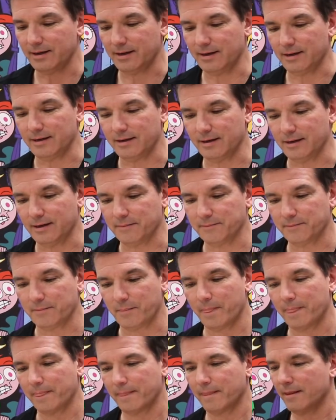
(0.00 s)
And
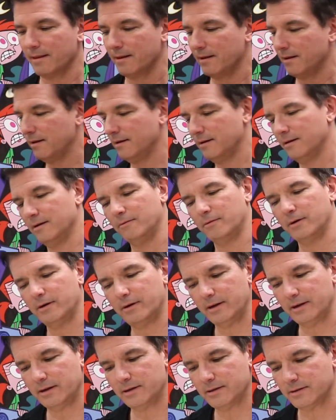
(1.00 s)

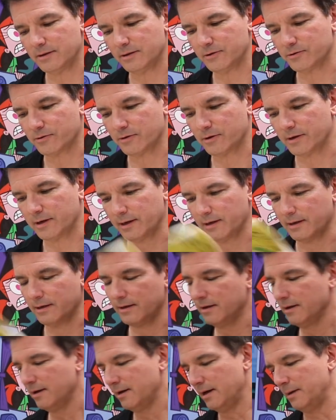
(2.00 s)
where is the drawing
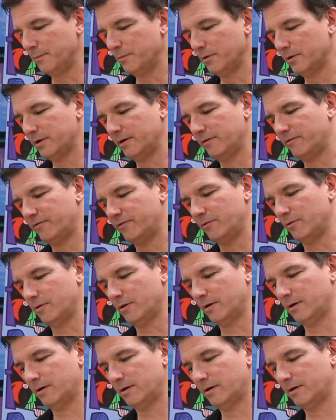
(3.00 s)
I'm looking
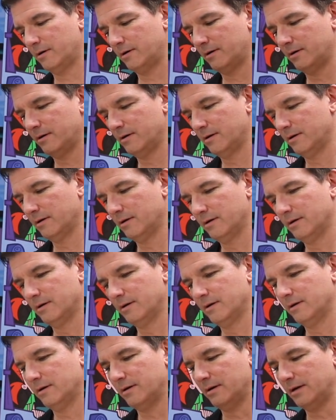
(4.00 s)
for?
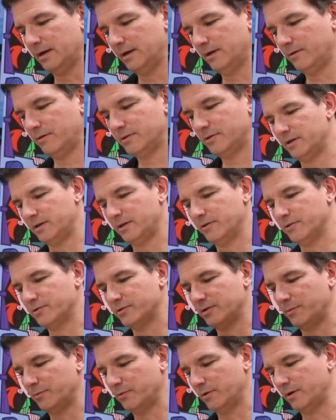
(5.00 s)
I know here
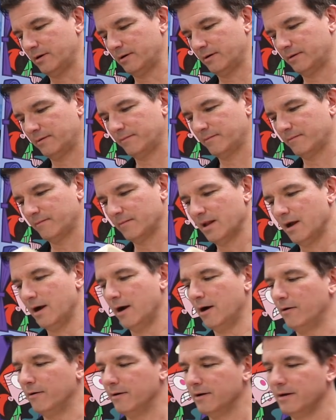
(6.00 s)
somewhere.
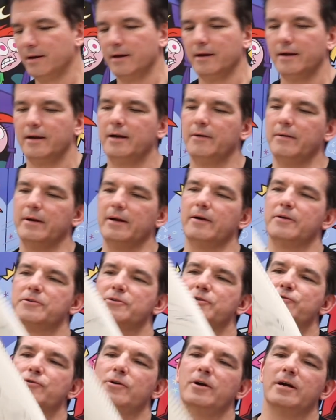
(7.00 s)
Oh, here we go. Here's
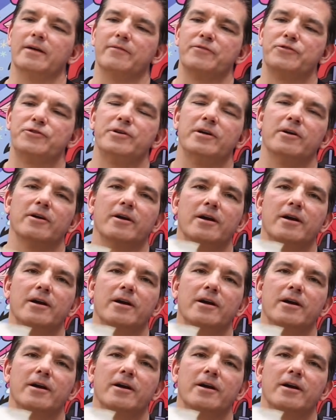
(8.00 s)
a drawing of Shere